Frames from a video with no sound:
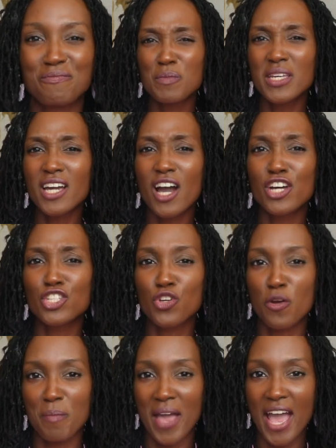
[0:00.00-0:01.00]
Just
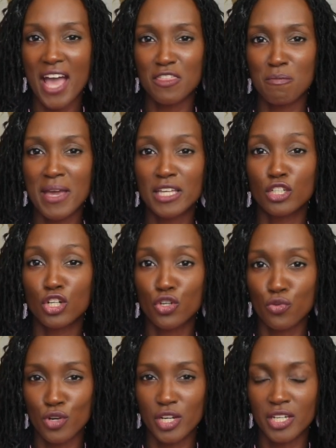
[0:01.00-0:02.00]
because your path may
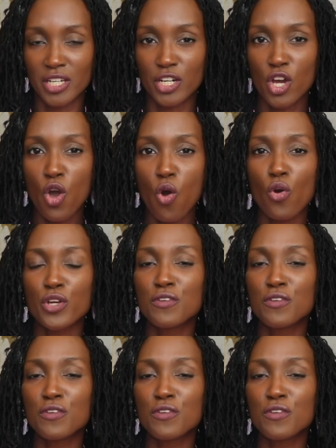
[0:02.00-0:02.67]
look crooked